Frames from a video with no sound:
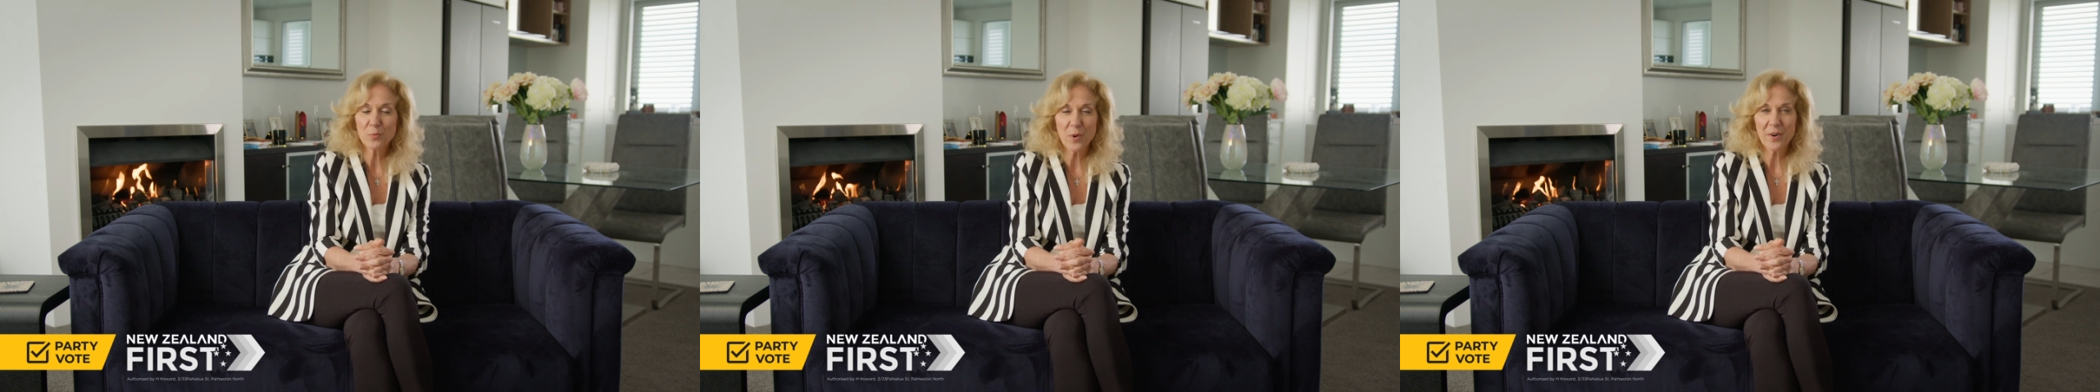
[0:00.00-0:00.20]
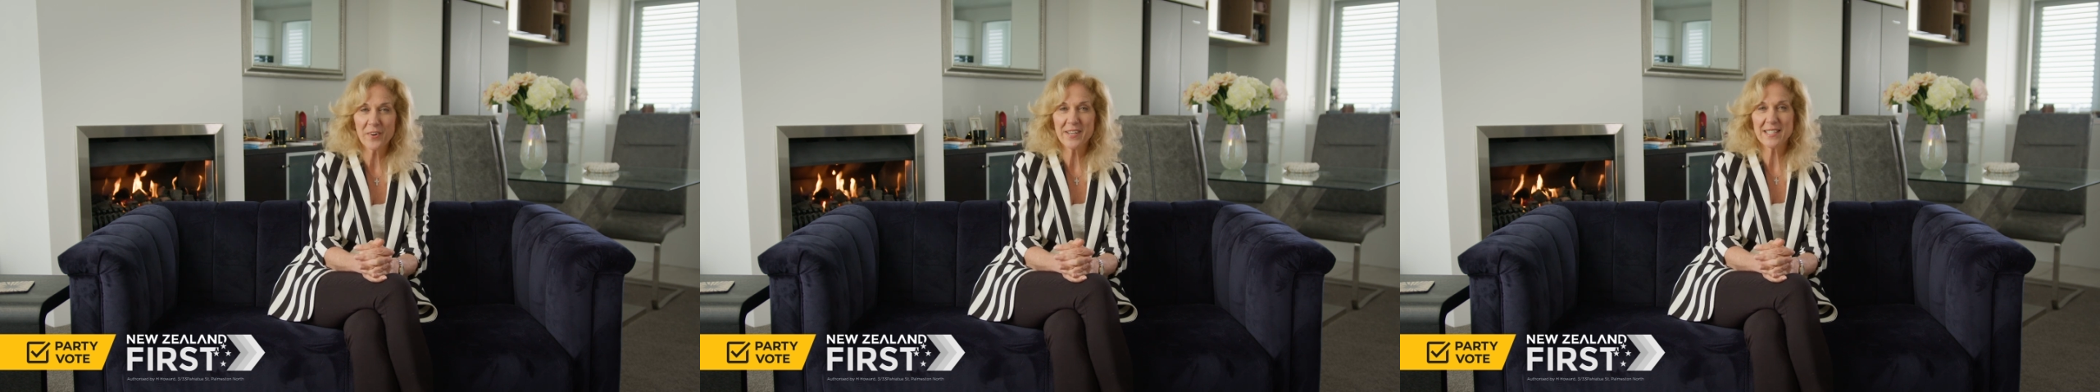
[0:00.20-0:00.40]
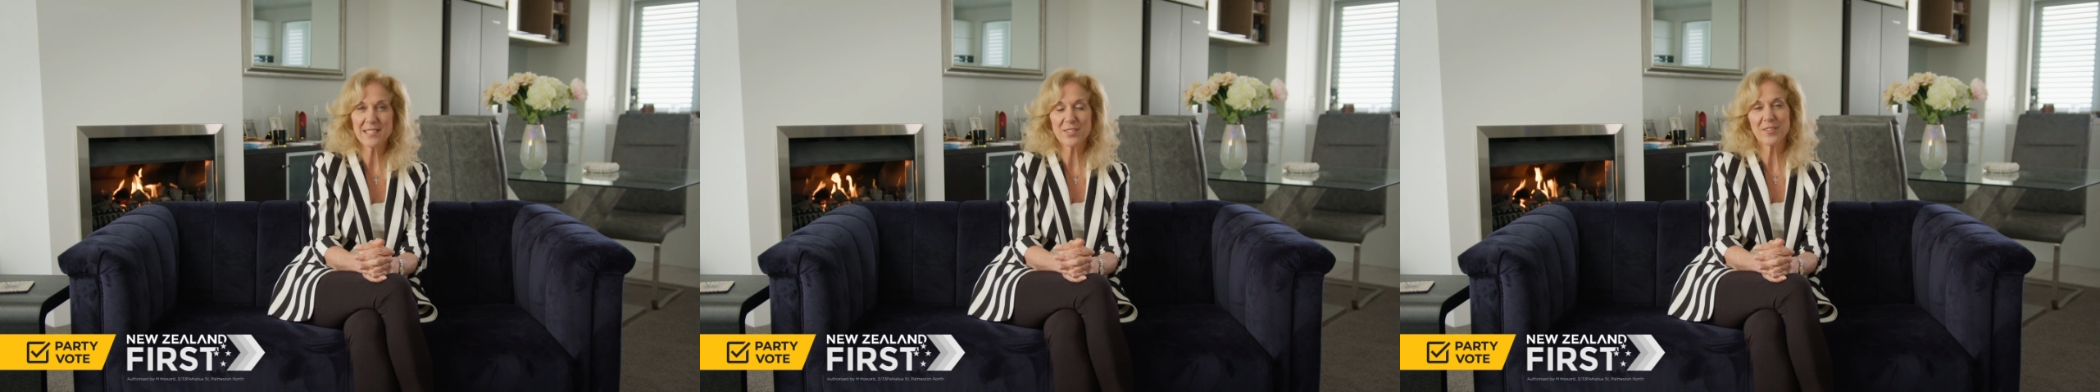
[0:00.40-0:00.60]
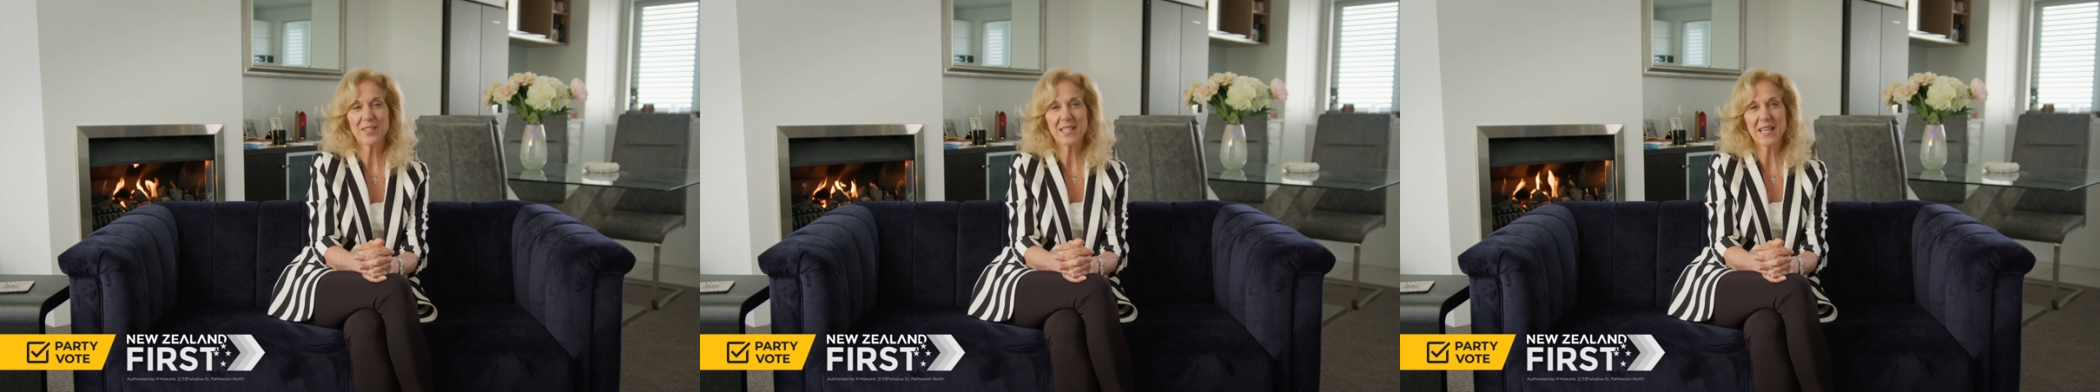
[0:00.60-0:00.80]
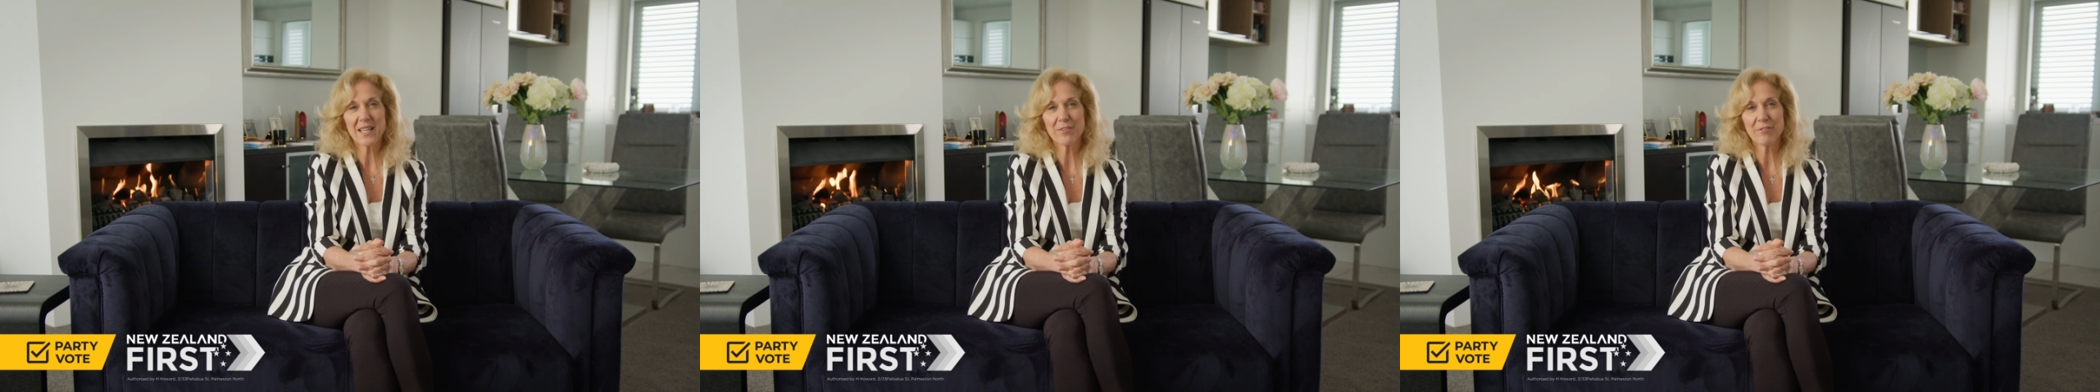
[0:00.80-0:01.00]
warriors on
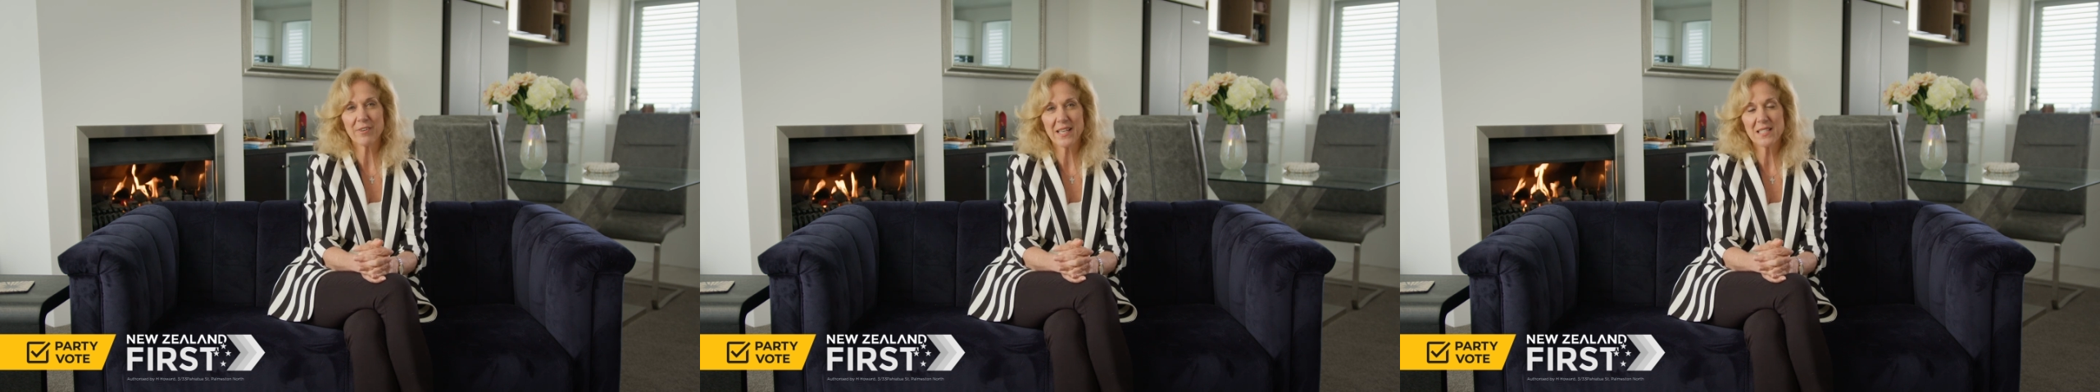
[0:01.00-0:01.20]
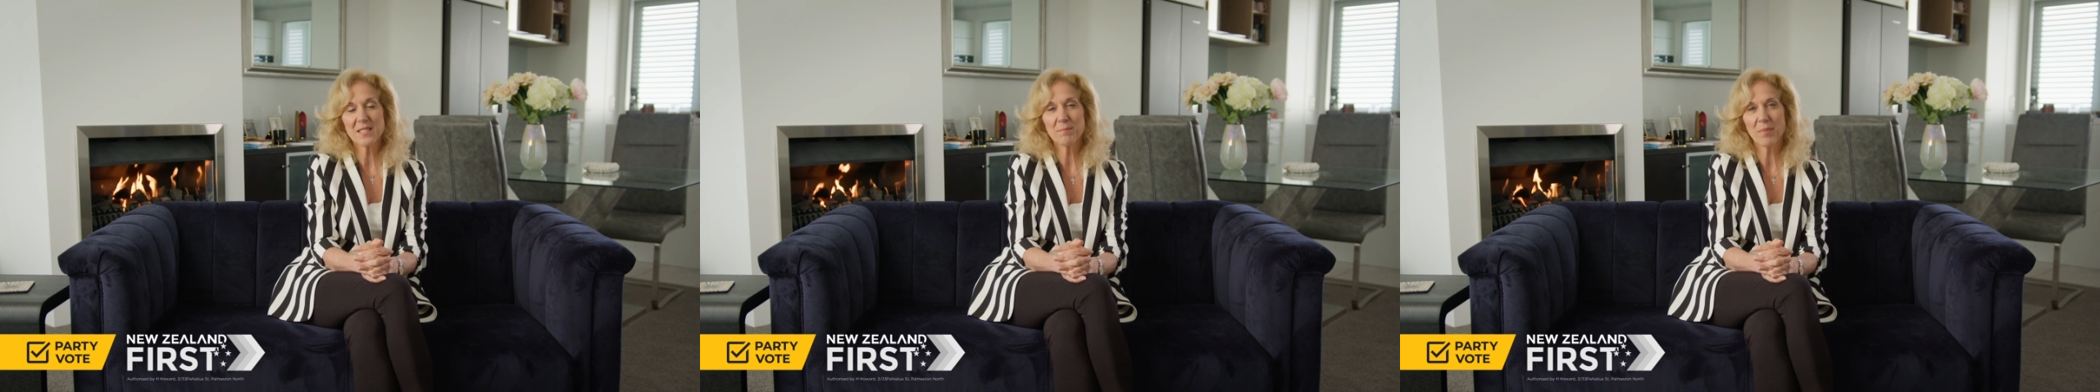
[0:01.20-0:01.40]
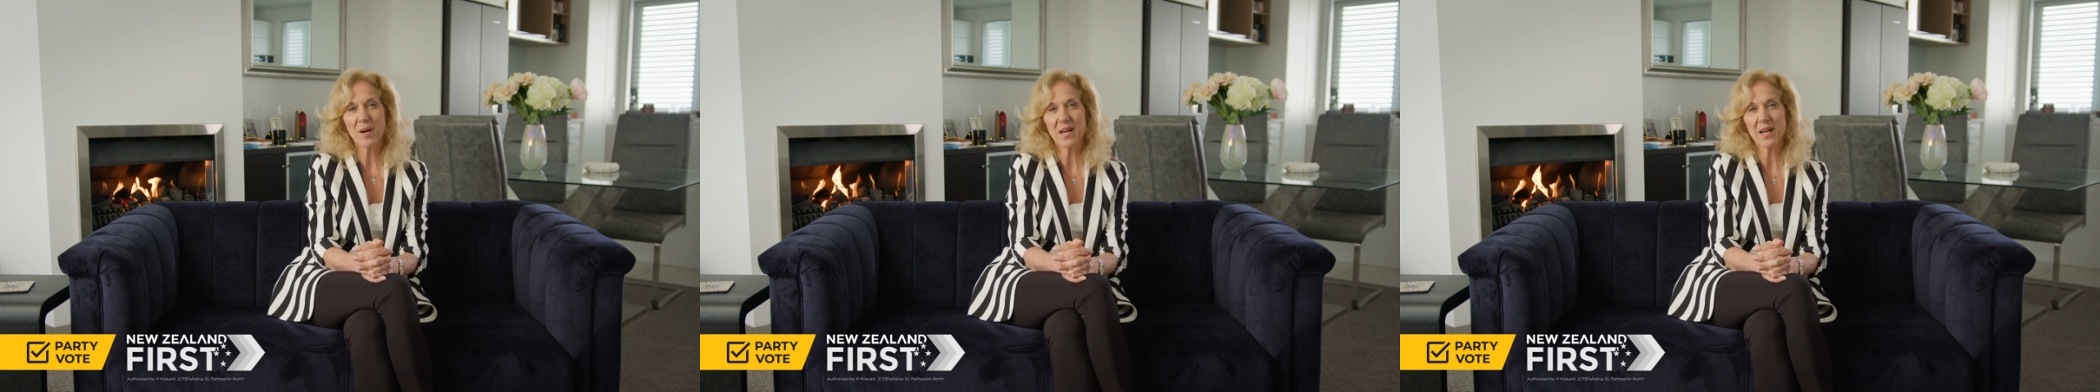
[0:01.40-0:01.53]
the other end,